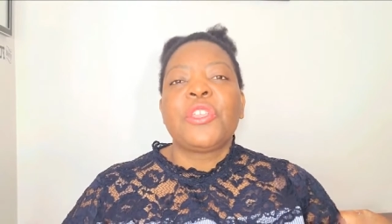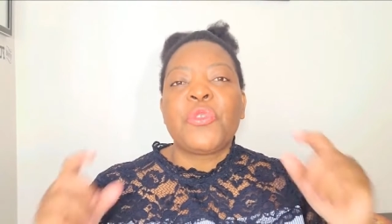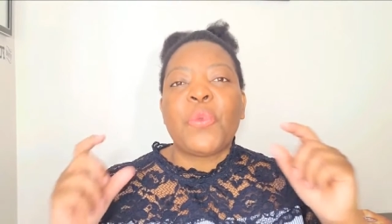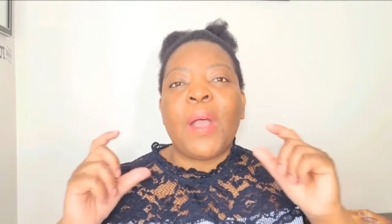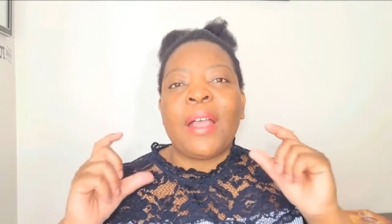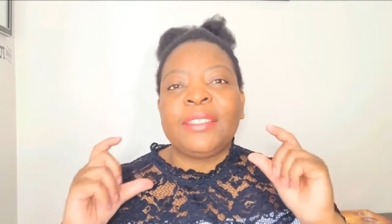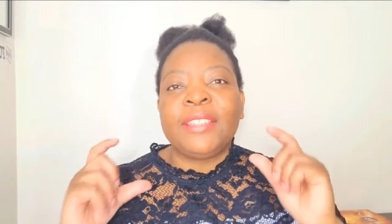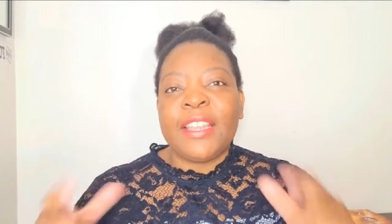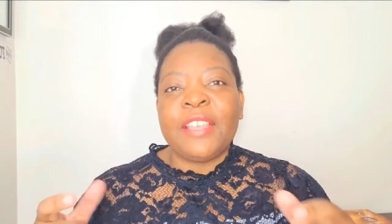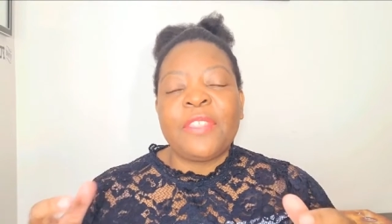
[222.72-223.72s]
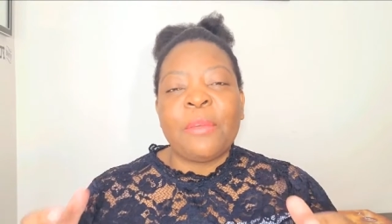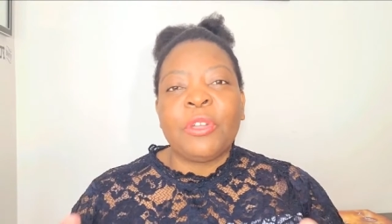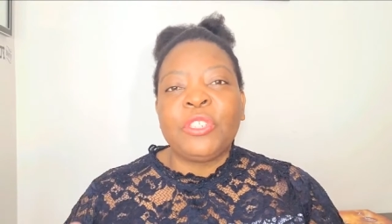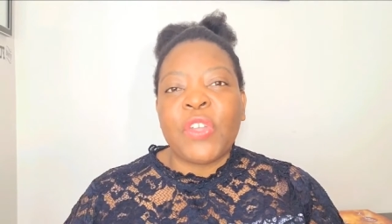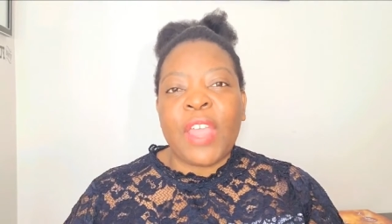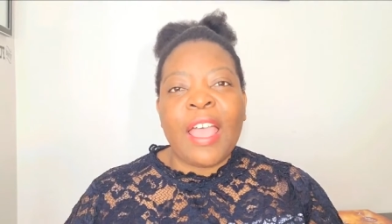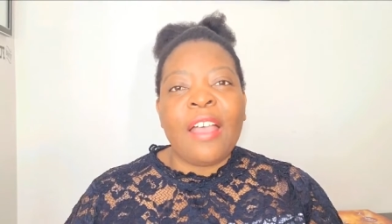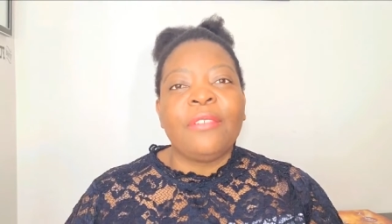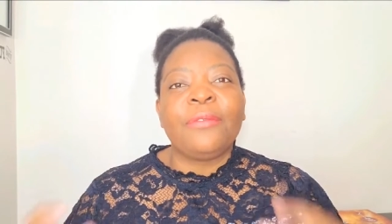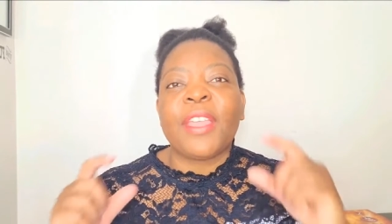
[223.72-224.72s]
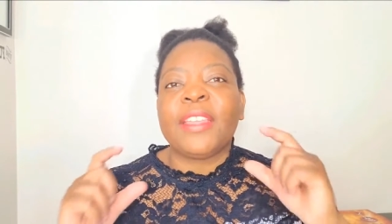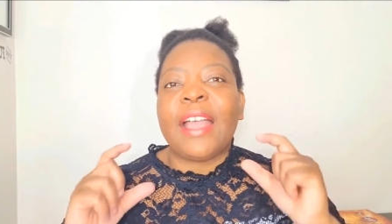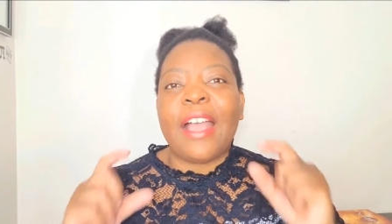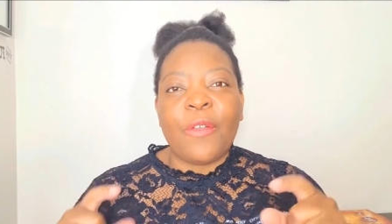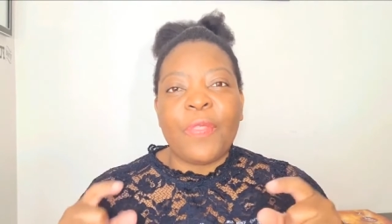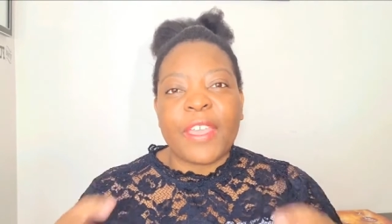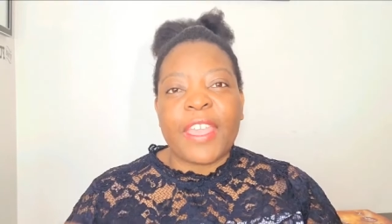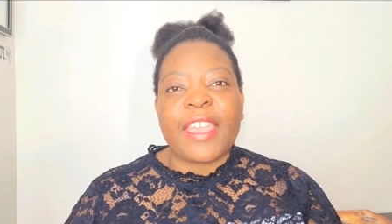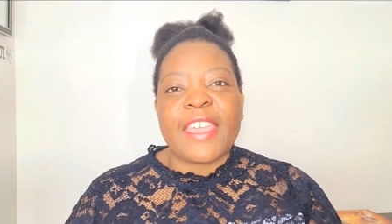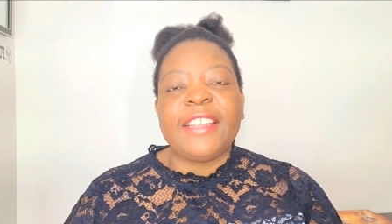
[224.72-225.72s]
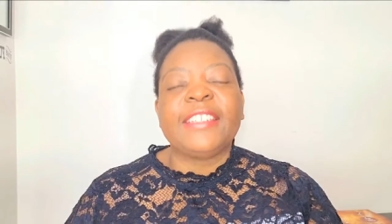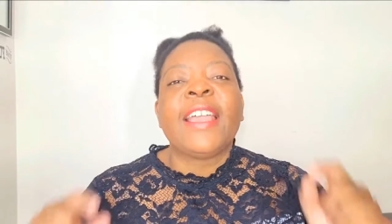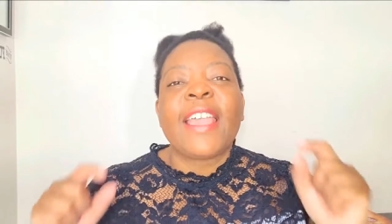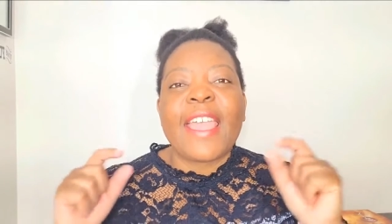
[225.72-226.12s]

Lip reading: You are telling them what you have and how they can get it,